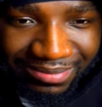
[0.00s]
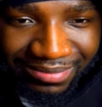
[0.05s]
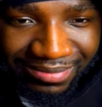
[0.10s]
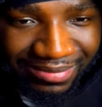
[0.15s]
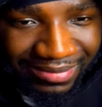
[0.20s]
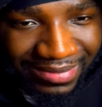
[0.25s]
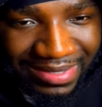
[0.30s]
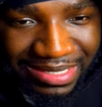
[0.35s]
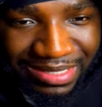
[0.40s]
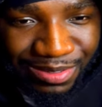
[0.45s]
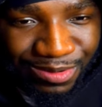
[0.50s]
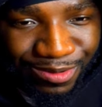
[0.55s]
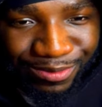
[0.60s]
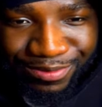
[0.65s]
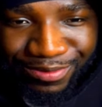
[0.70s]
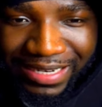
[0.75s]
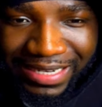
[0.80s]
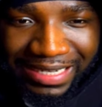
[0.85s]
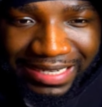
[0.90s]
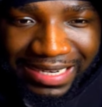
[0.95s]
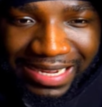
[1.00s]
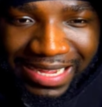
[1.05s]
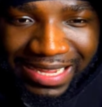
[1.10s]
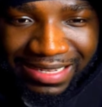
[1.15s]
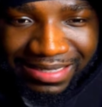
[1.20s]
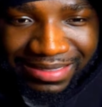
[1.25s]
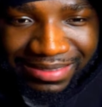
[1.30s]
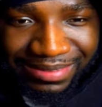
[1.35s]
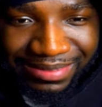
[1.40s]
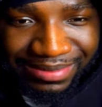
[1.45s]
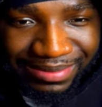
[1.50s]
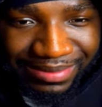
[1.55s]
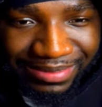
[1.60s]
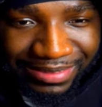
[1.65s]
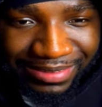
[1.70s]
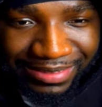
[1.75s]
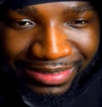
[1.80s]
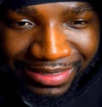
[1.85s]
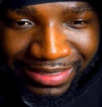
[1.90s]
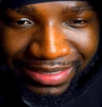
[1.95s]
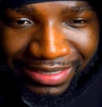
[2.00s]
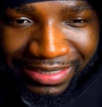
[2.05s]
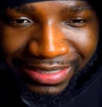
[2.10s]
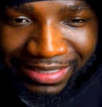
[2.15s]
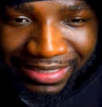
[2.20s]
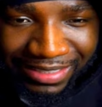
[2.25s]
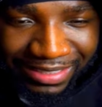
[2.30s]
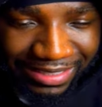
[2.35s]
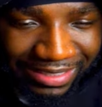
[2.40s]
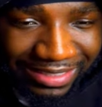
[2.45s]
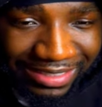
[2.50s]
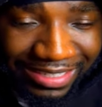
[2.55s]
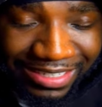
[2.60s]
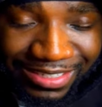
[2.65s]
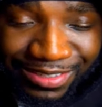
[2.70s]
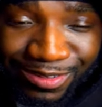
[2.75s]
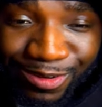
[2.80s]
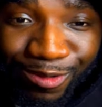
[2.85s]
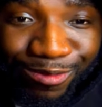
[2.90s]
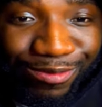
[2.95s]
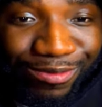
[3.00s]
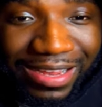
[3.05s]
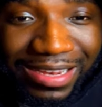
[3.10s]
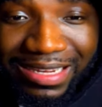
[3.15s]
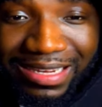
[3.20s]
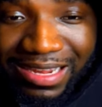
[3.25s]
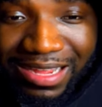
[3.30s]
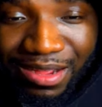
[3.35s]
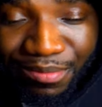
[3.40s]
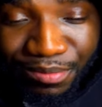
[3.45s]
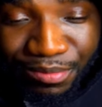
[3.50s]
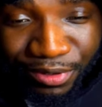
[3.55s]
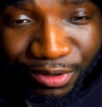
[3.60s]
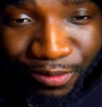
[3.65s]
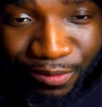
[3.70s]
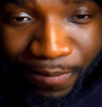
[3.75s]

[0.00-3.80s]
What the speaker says: There's no fun in that. There's no fun in that, bro.